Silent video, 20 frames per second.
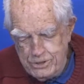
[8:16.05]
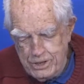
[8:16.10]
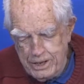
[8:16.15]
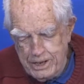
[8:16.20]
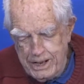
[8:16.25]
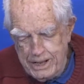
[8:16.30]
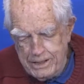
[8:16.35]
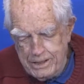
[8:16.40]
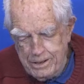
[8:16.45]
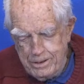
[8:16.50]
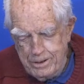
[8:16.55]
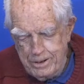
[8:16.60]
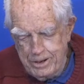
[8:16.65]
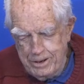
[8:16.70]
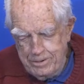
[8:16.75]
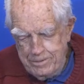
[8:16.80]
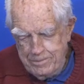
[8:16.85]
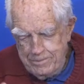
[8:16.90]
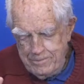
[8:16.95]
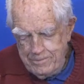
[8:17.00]
They got the
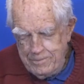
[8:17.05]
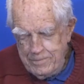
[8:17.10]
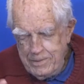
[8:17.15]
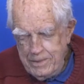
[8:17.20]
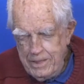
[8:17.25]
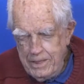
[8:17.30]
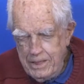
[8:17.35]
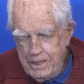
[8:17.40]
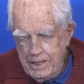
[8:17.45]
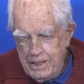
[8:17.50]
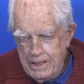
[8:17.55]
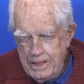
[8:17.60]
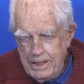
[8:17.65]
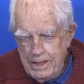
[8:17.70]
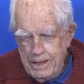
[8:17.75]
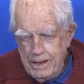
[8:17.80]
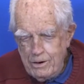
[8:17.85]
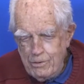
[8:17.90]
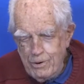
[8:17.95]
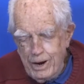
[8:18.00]

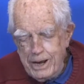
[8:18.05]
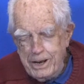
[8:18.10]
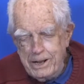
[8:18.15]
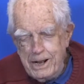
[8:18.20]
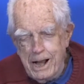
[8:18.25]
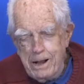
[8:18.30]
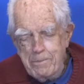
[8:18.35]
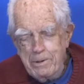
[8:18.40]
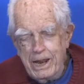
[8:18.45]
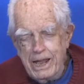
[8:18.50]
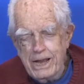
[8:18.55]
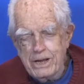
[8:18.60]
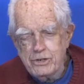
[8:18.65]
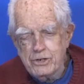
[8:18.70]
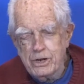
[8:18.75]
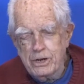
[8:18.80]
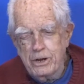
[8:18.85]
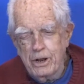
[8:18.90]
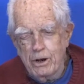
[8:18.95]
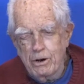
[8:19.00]
right
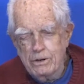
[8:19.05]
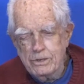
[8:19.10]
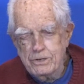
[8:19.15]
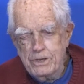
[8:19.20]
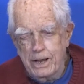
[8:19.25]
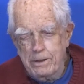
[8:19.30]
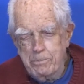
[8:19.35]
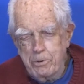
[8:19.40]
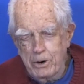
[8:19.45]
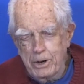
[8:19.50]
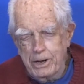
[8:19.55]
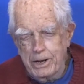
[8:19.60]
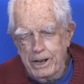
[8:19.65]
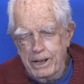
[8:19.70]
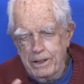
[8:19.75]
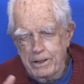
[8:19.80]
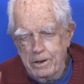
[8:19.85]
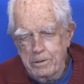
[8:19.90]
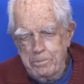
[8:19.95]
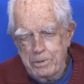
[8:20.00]
combination, you know, it's like putting
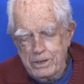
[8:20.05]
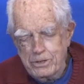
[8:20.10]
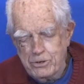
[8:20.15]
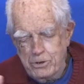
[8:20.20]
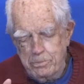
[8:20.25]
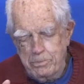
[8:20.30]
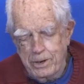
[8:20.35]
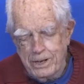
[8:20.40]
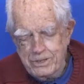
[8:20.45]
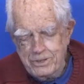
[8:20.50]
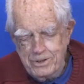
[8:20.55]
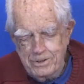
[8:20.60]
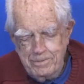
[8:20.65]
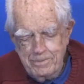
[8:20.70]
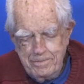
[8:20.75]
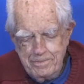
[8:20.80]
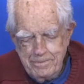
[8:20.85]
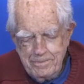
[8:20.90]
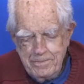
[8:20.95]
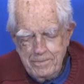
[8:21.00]
together a picture puzzle.
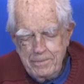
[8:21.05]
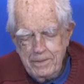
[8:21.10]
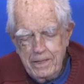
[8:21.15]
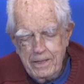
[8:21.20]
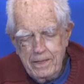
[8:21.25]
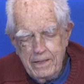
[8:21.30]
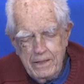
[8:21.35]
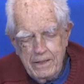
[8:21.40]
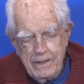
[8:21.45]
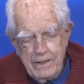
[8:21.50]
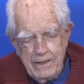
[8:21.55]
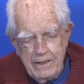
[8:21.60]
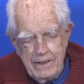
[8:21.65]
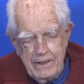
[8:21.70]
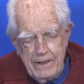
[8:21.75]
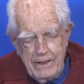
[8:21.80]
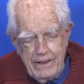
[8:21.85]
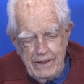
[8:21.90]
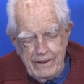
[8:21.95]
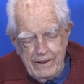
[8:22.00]

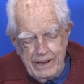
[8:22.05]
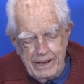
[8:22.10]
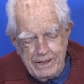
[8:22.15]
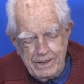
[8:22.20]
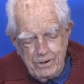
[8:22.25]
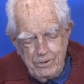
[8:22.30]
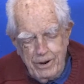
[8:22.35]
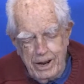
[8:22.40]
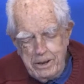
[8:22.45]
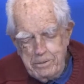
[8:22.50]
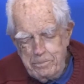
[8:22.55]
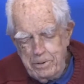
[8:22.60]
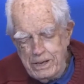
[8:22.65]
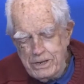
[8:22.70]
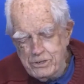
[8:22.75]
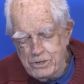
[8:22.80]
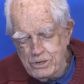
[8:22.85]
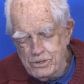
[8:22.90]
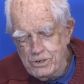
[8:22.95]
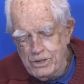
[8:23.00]
And you get the right
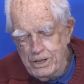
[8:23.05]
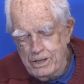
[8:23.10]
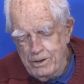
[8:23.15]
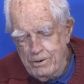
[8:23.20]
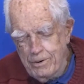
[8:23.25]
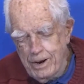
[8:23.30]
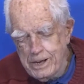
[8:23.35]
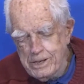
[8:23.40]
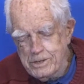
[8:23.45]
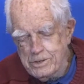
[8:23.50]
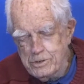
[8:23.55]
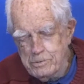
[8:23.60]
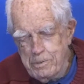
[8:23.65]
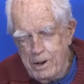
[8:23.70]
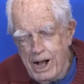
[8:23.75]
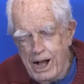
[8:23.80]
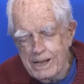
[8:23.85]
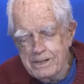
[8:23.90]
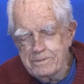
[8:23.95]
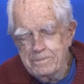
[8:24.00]
pieces in the right
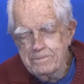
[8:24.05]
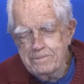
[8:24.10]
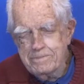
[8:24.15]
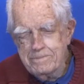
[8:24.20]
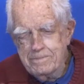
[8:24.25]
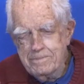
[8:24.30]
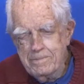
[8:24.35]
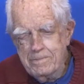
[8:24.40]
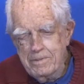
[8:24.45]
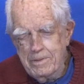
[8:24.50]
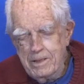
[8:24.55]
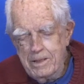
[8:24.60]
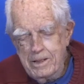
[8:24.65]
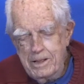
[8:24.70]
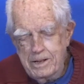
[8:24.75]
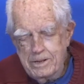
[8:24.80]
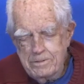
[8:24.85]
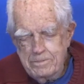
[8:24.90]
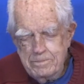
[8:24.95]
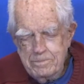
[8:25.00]
spot,
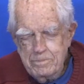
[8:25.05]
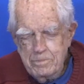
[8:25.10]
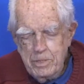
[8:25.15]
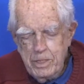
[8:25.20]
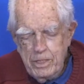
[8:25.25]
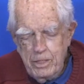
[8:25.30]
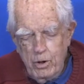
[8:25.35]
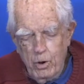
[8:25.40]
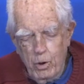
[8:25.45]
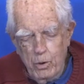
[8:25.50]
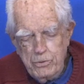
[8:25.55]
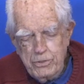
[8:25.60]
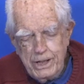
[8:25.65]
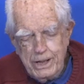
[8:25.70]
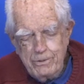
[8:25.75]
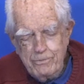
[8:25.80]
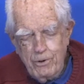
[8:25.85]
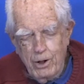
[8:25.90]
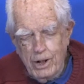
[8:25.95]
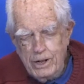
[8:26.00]
the whole
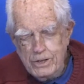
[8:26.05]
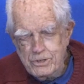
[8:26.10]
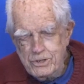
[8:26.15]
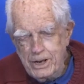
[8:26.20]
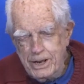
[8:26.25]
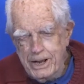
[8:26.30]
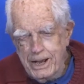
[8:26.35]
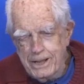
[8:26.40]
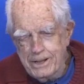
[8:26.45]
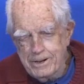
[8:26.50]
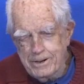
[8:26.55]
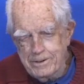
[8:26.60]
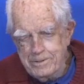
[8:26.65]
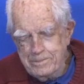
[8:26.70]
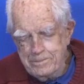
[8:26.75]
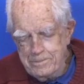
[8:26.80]
thing falls together.